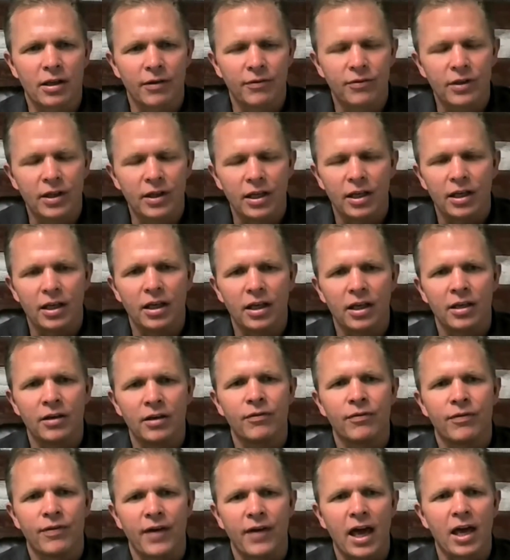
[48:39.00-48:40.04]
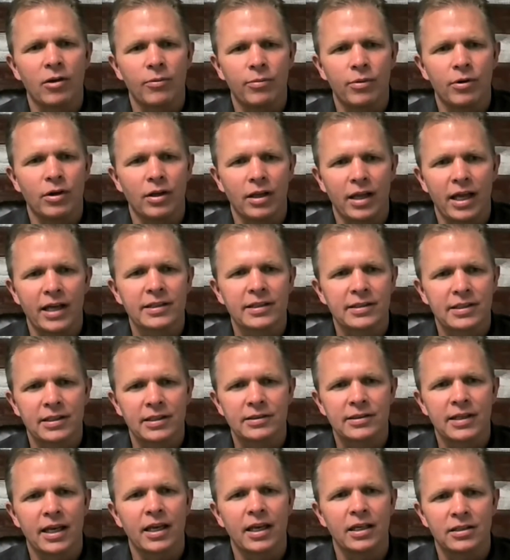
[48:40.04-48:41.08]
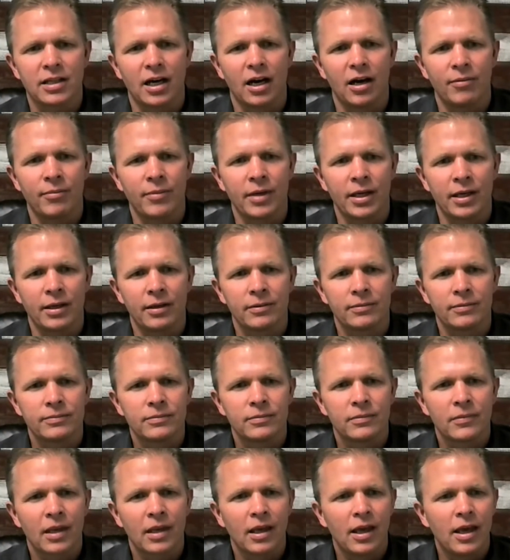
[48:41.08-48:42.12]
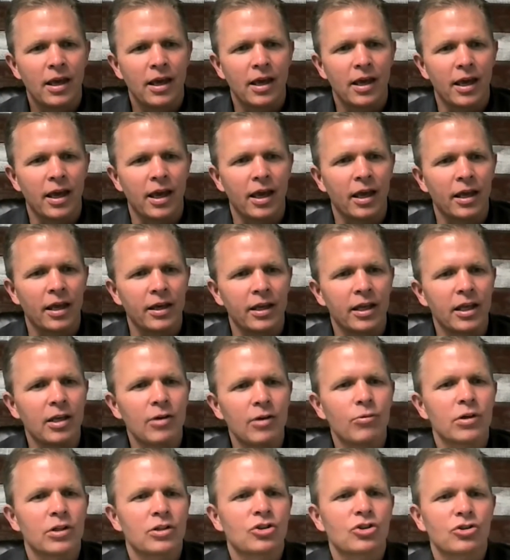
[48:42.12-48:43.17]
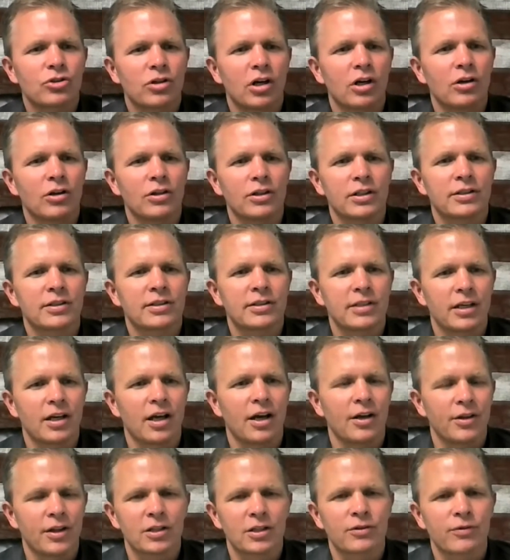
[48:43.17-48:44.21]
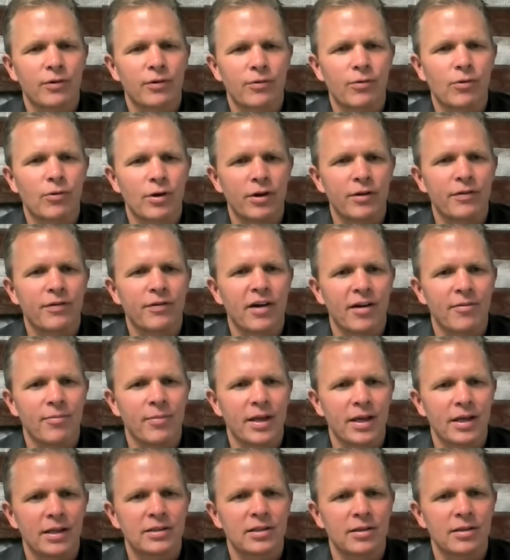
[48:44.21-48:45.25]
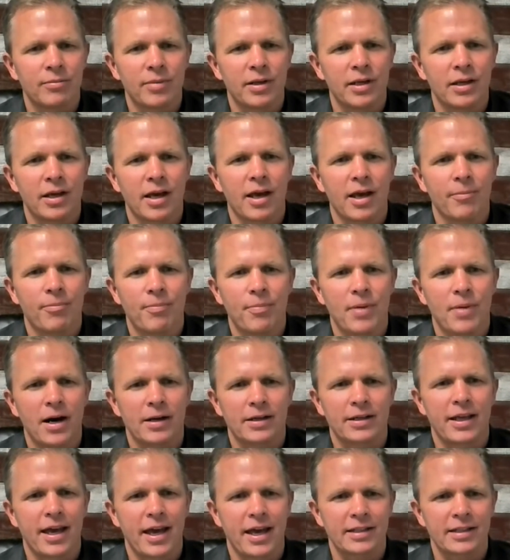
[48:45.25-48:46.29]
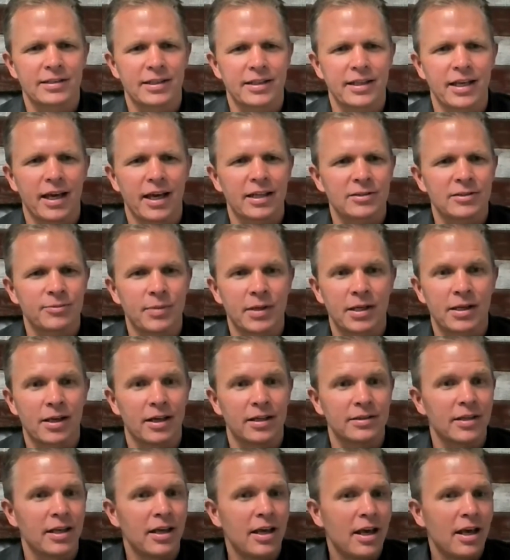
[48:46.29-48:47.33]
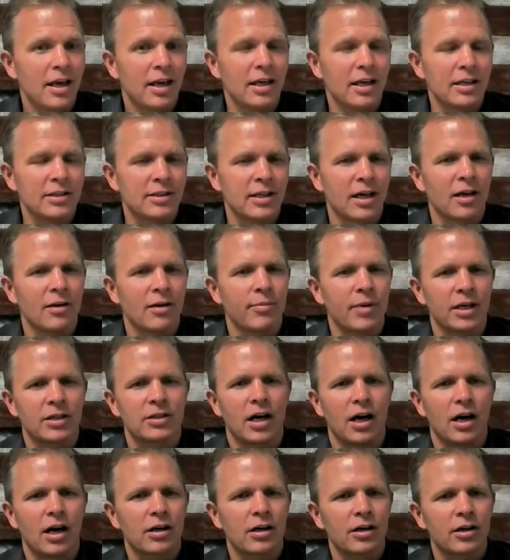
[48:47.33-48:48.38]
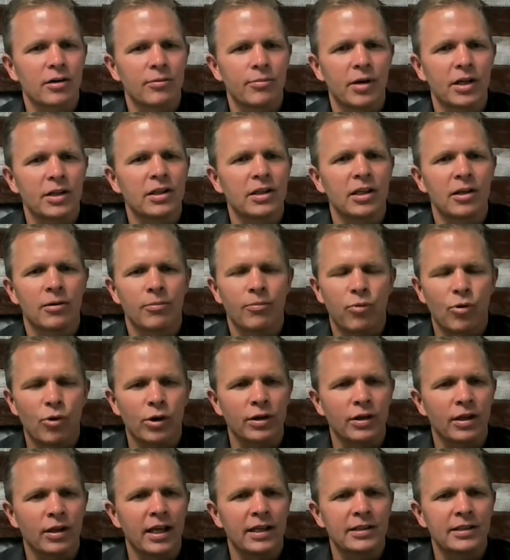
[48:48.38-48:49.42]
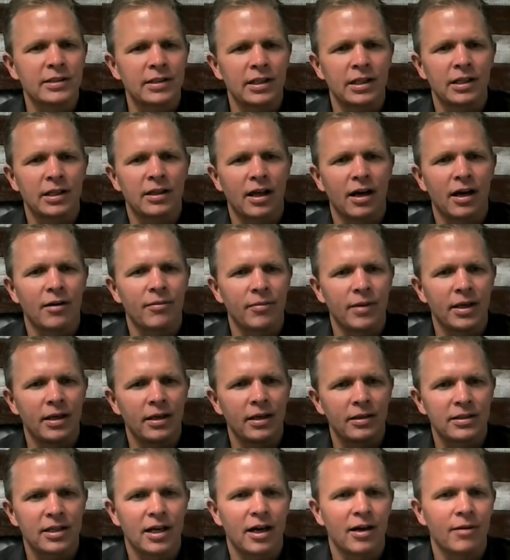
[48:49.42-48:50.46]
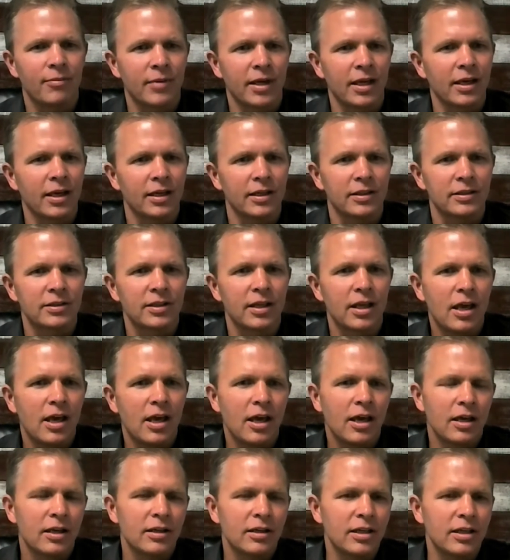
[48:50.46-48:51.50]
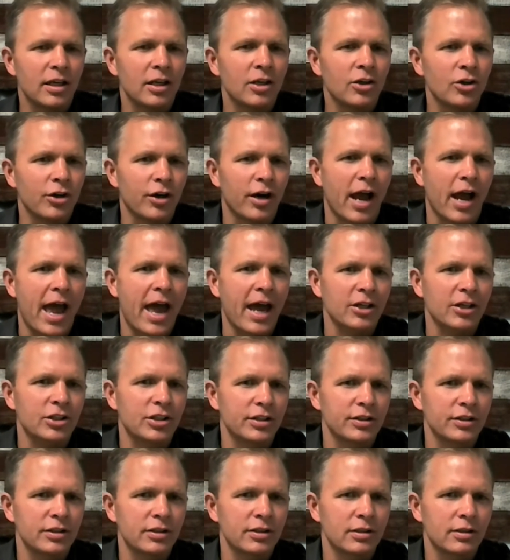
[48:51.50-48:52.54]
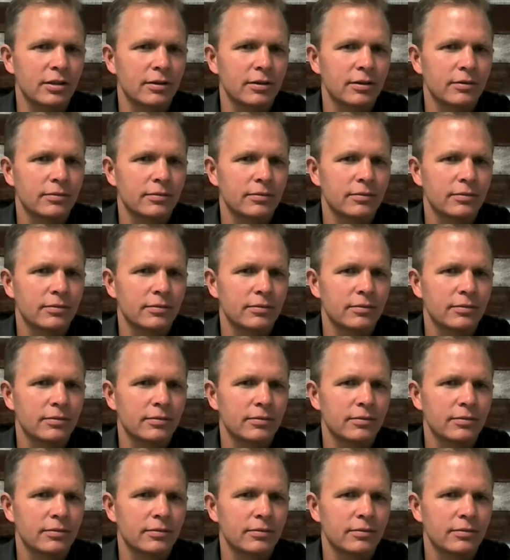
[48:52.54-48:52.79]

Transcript: of the invaluable lessons that he taught me. And he would struggle to sit on this for 45 minutes and be a podcast guest because he's not a big talker, but the important lesson he taught me is seeing your actions